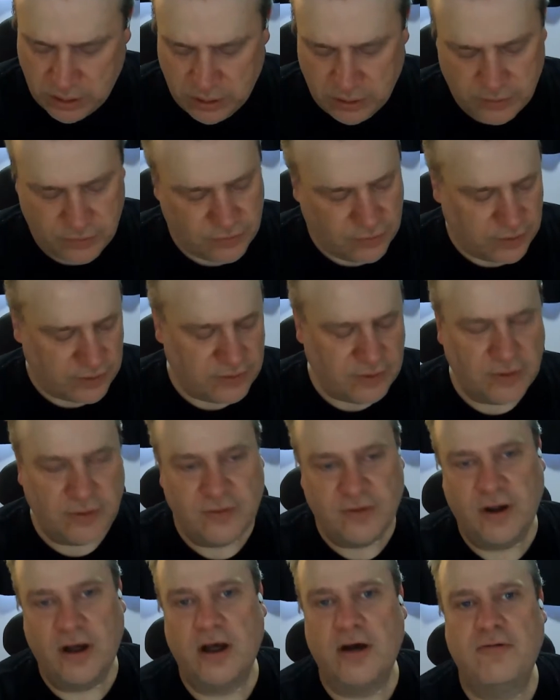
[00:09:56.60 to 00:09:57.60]
So it
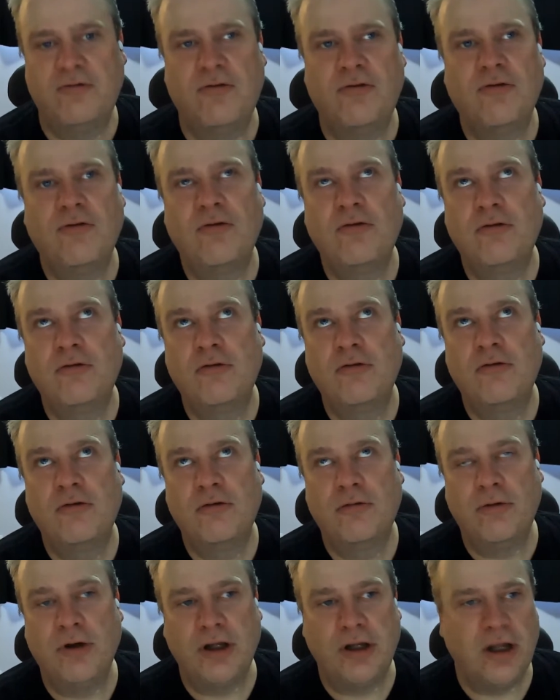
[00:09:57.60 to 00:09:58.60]
turns off
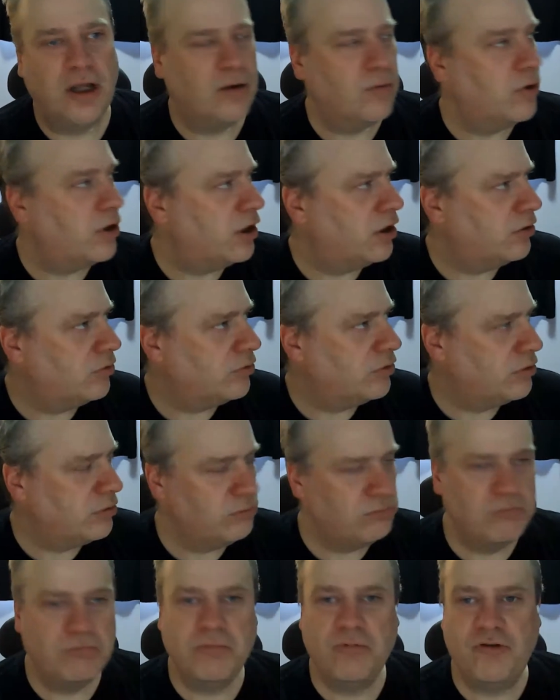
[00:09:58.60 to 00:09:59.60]
when you take one out.
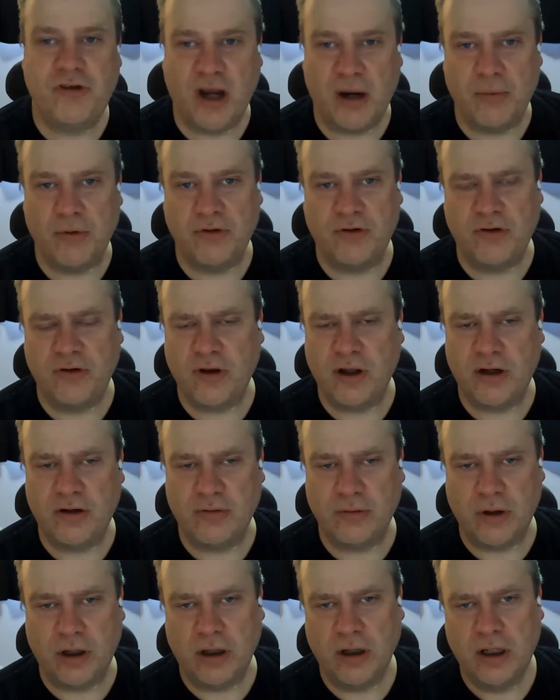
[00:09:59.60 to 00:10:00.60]
Jabras do that as
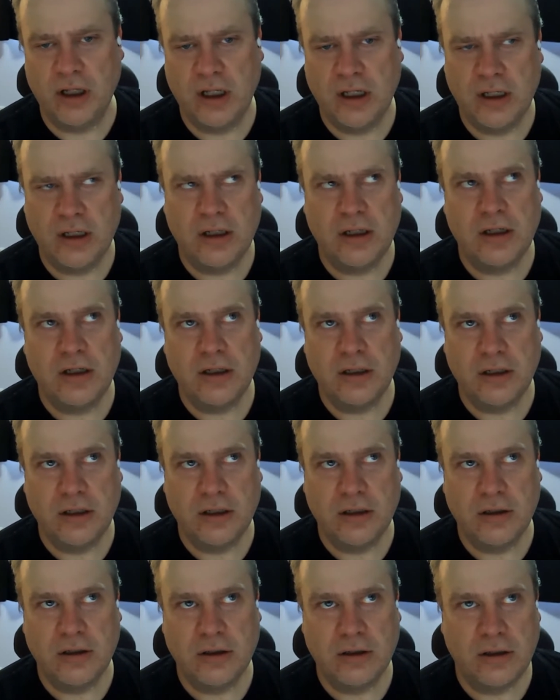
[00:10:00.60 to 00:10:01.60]
well.
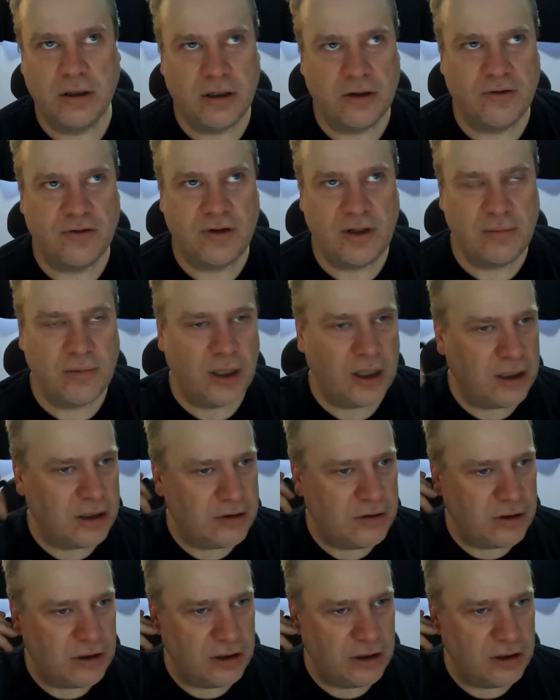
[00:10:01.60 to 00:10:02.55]
it seemed like it took a